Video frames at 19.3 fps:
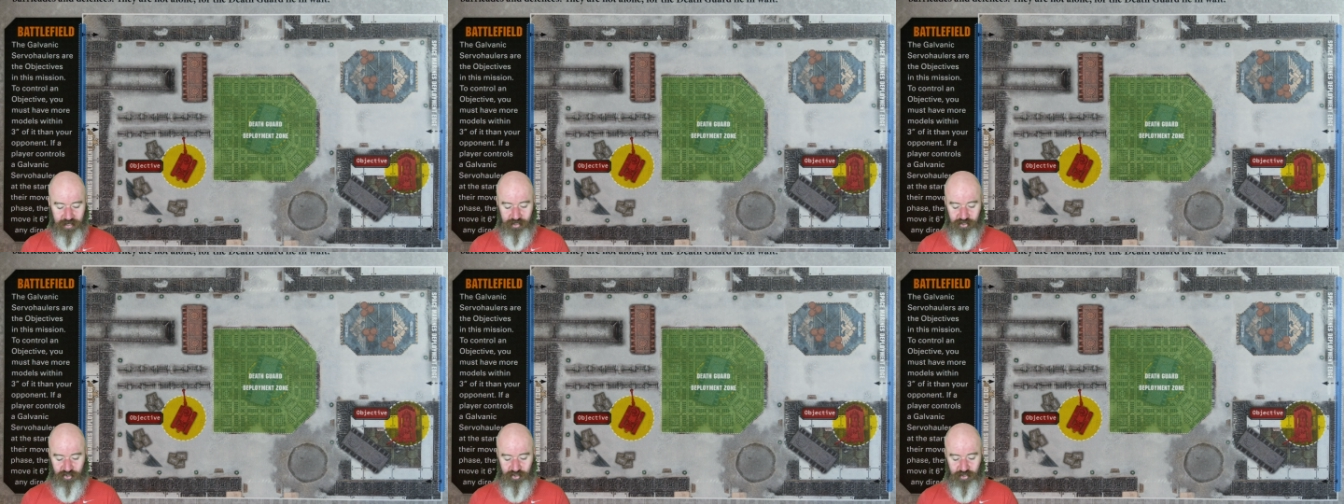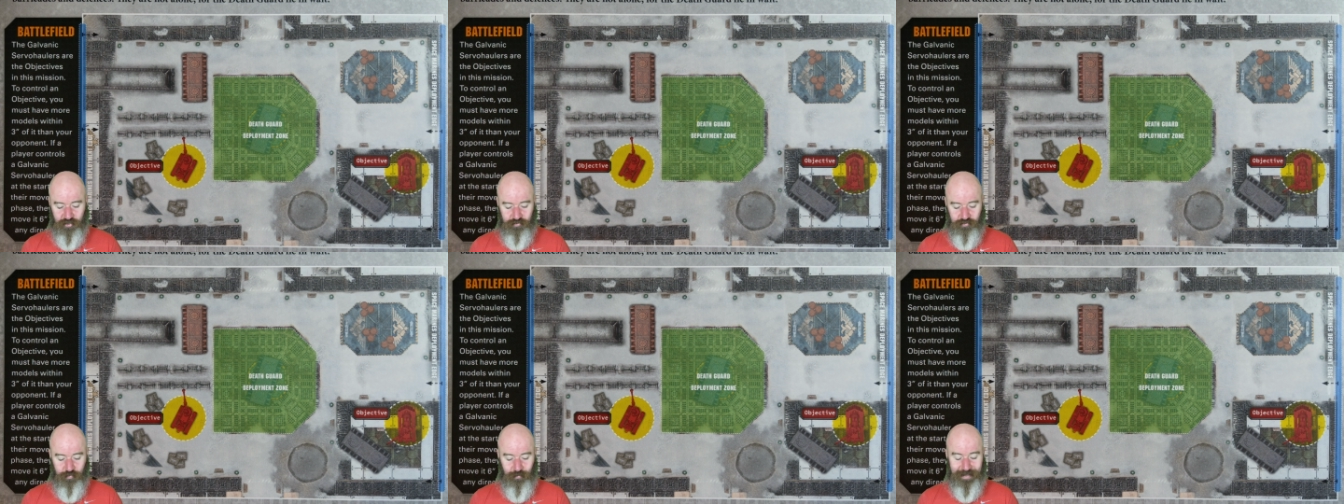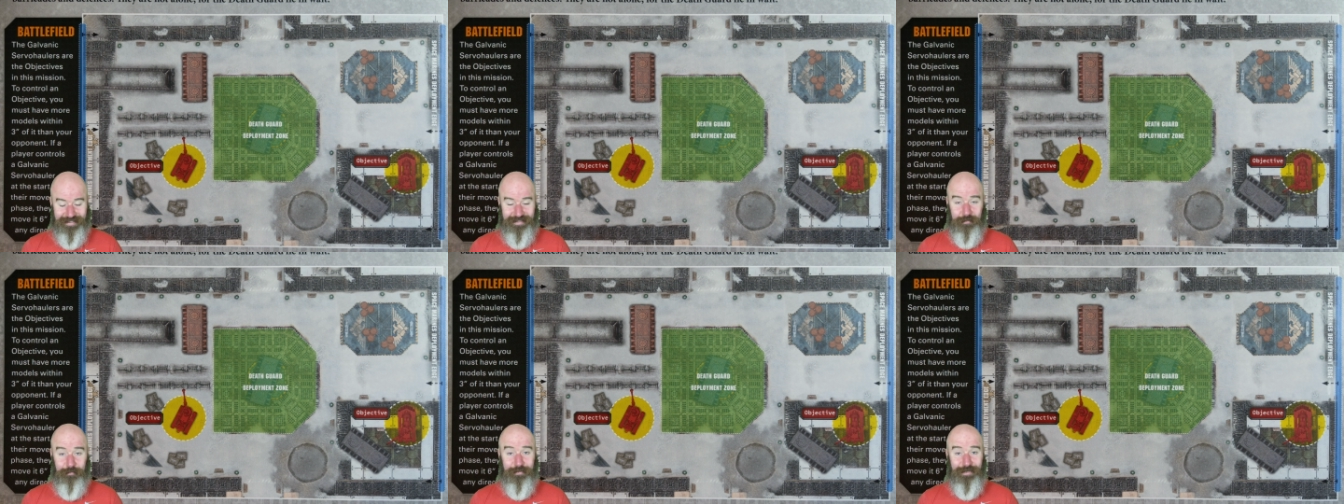It shows you
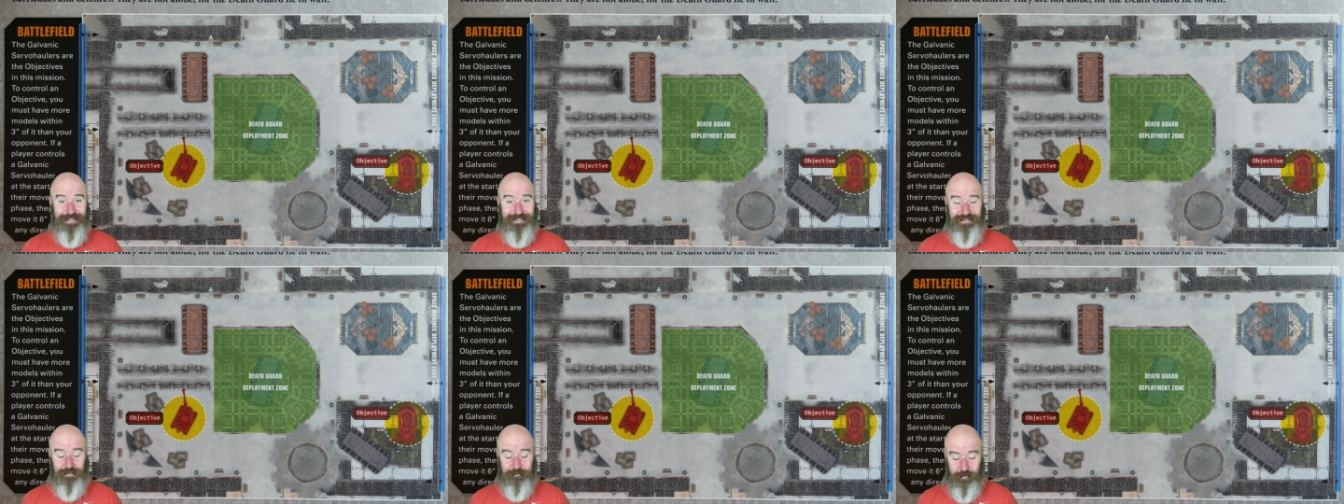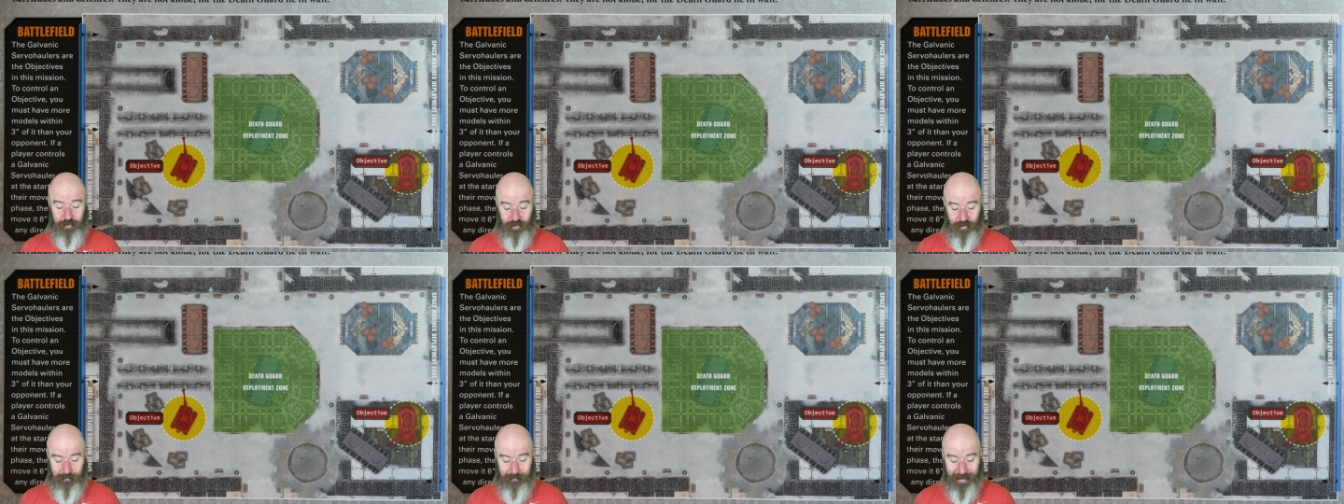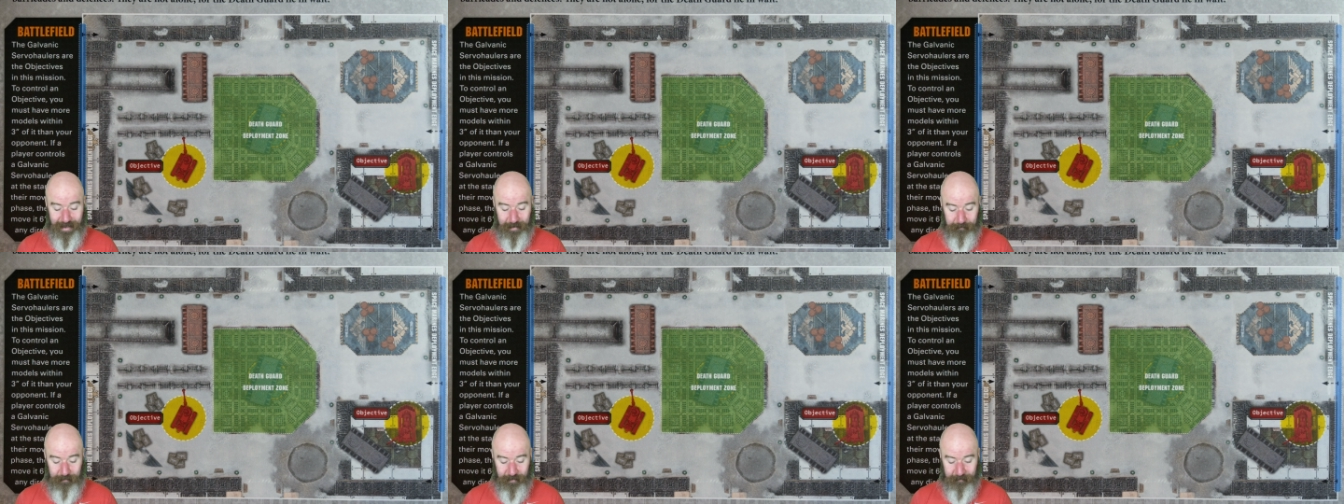where to place them on the
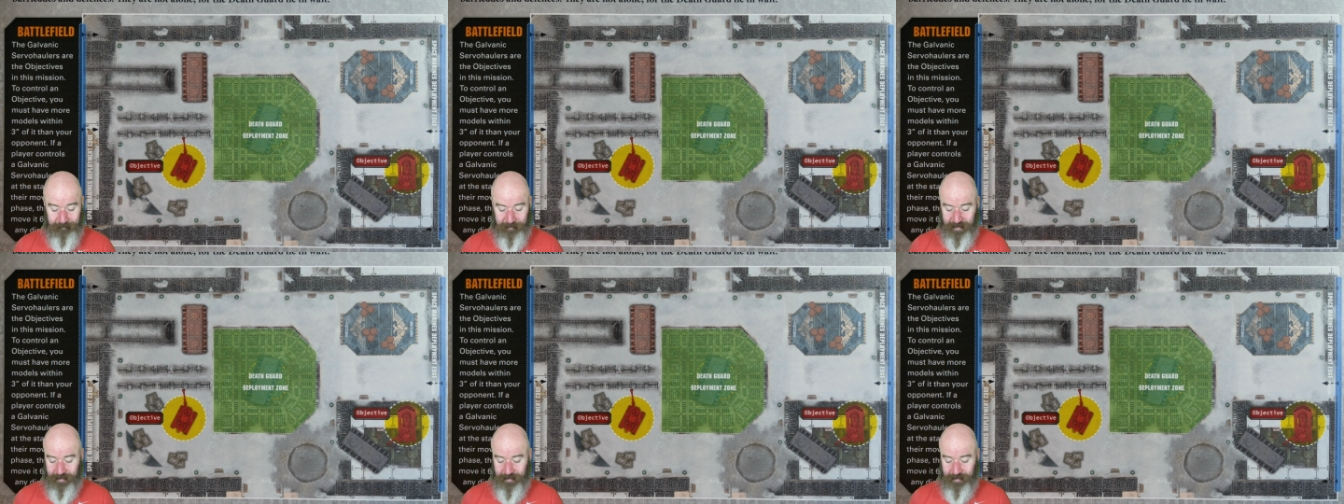map,